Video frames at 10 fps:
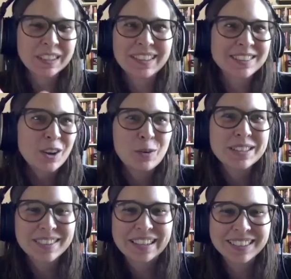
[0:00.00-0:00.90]
like that's
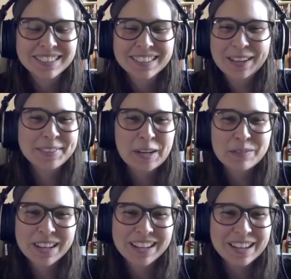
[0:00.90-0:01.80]
always like a sign of
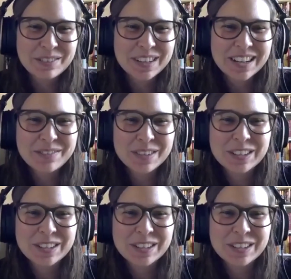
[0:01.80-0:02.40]
a